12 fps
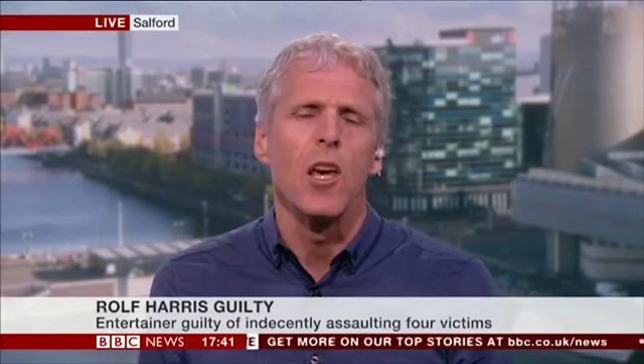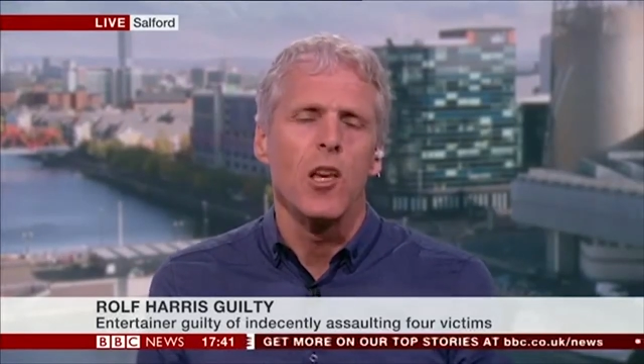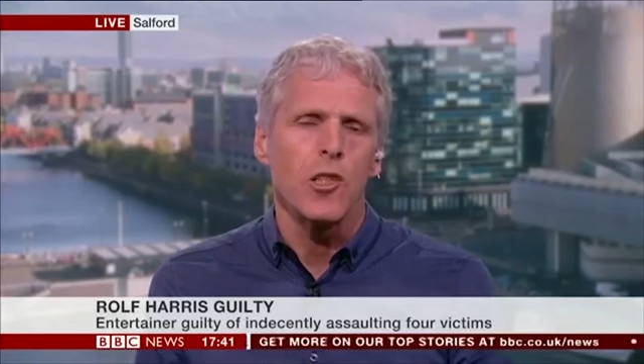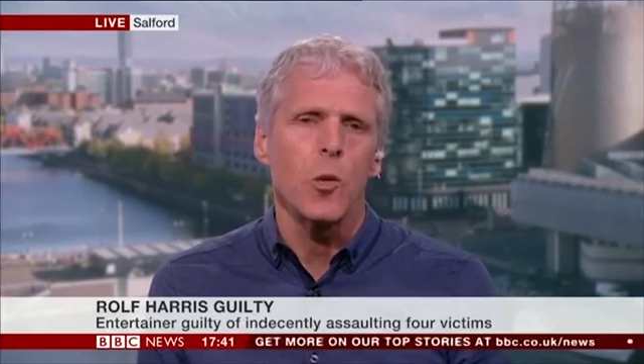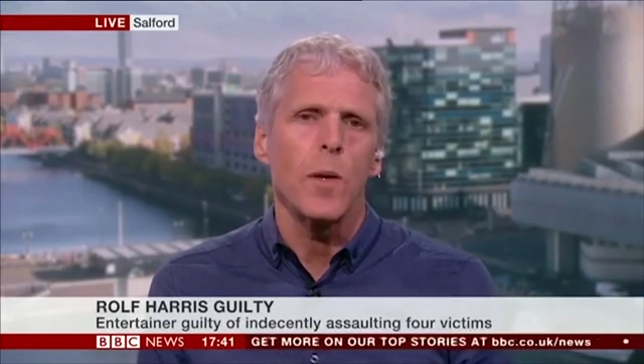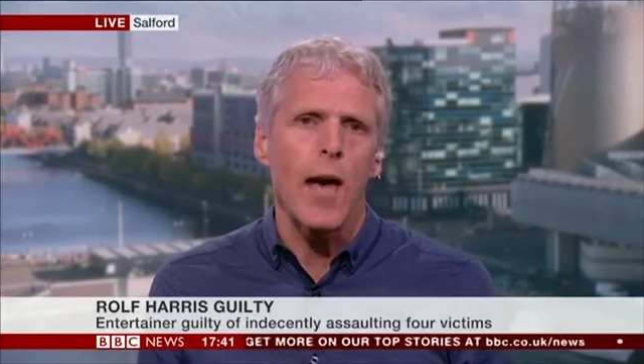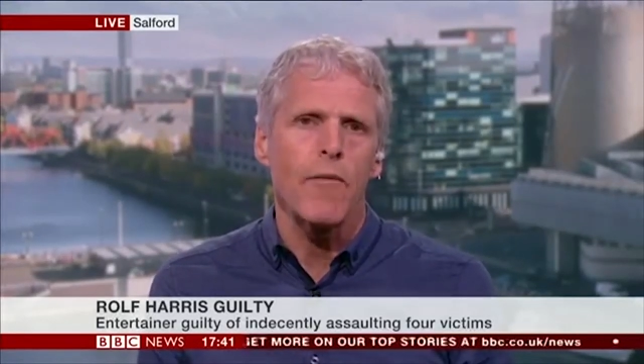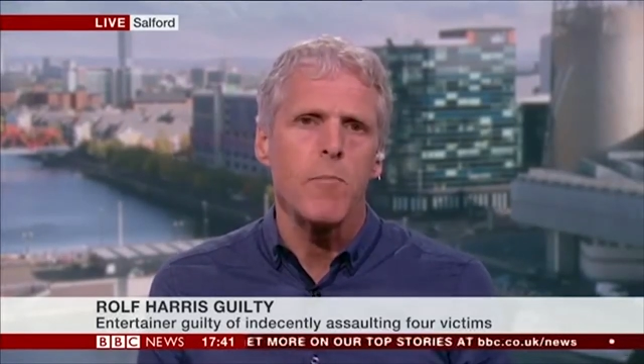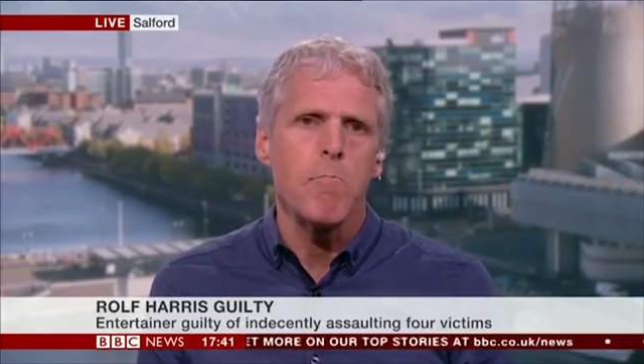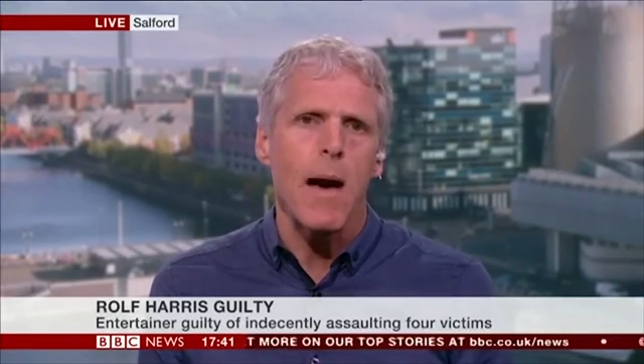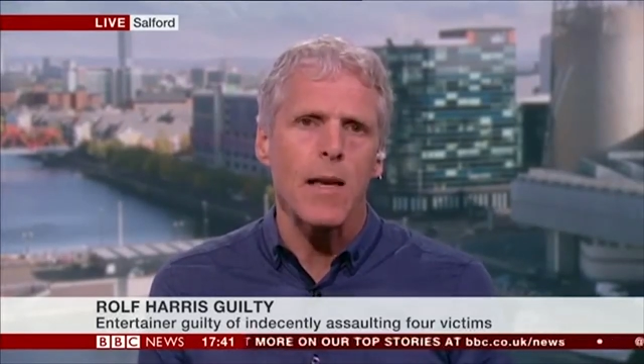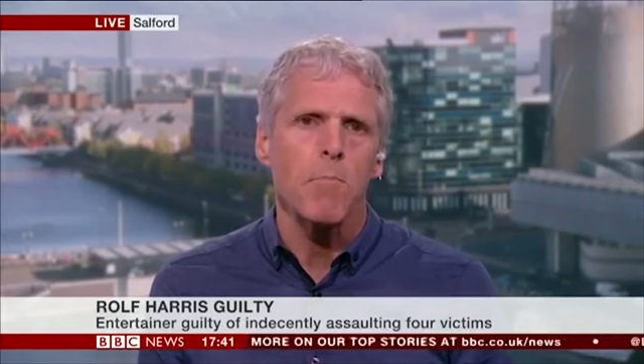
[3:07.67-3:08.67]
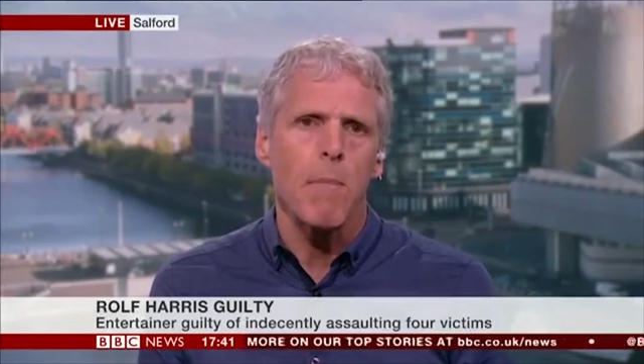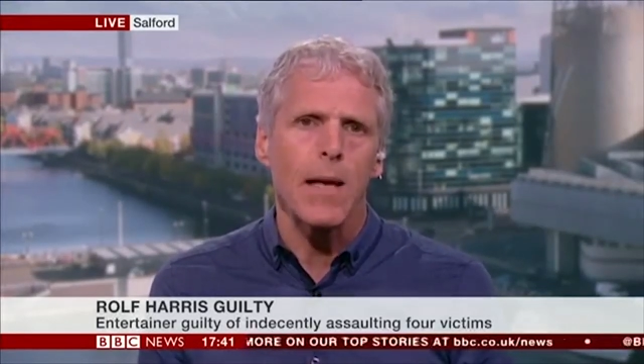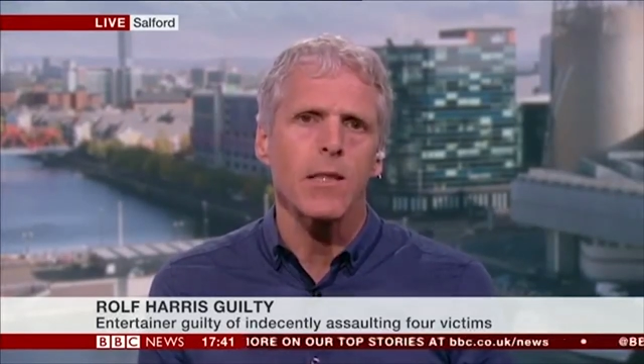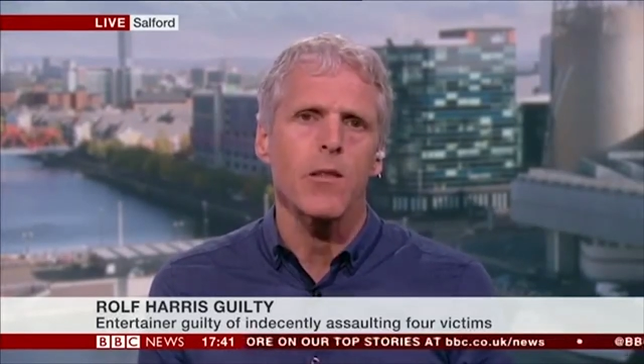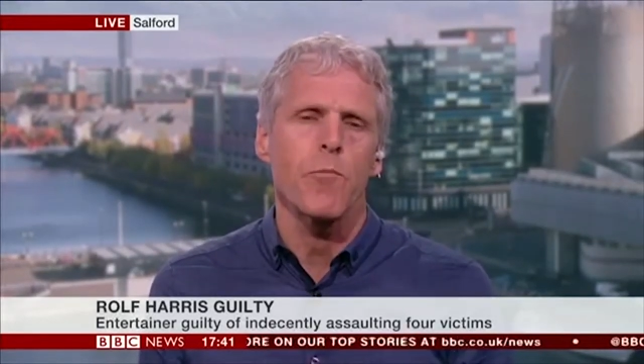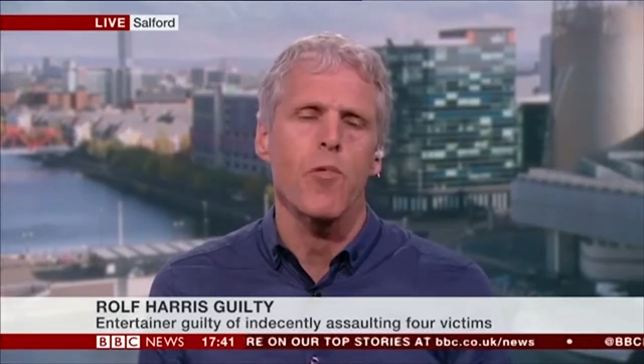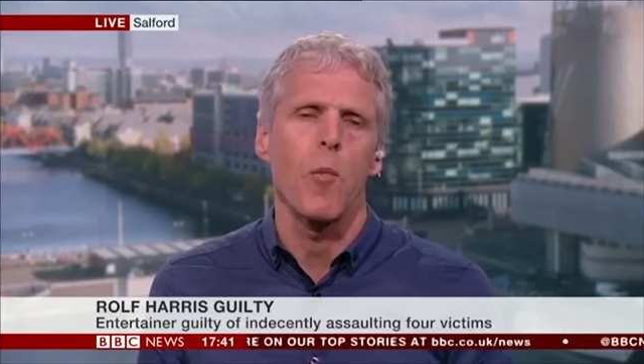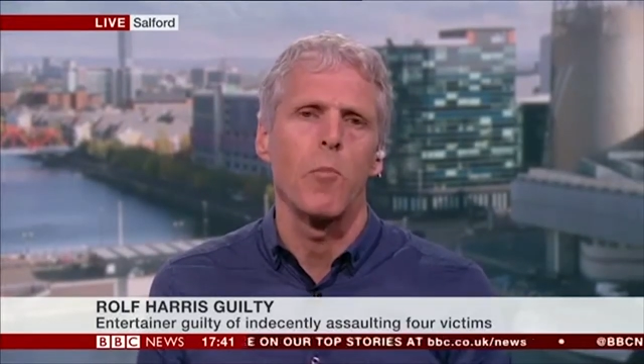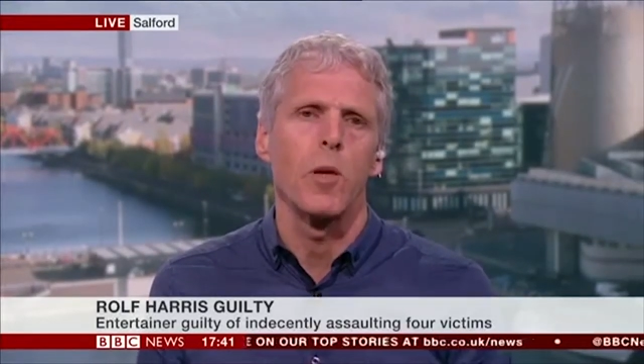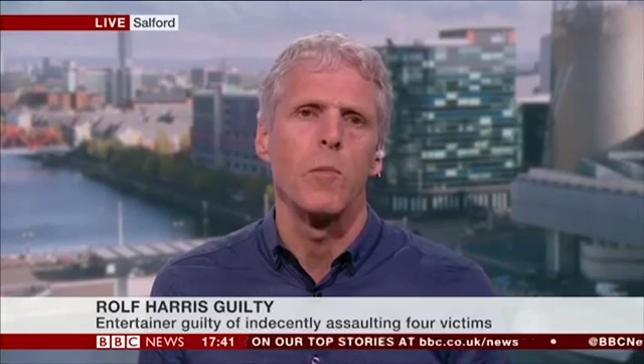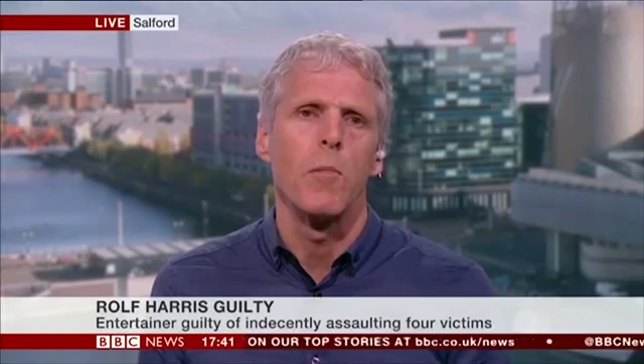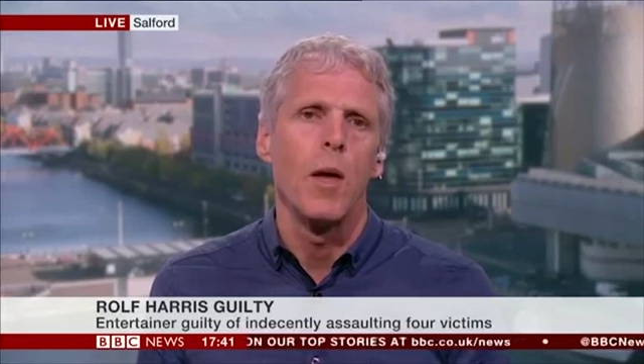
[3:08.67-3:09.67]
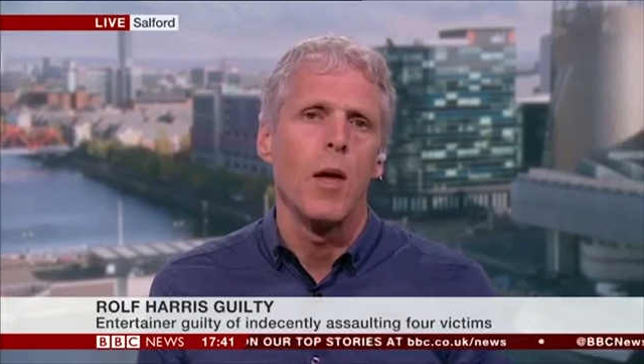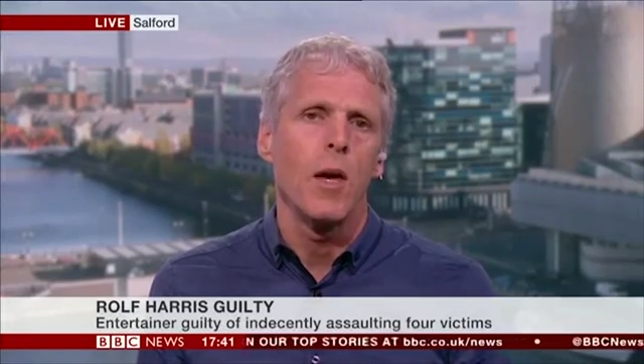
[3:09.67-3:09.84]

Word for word: So we have a ma massive problem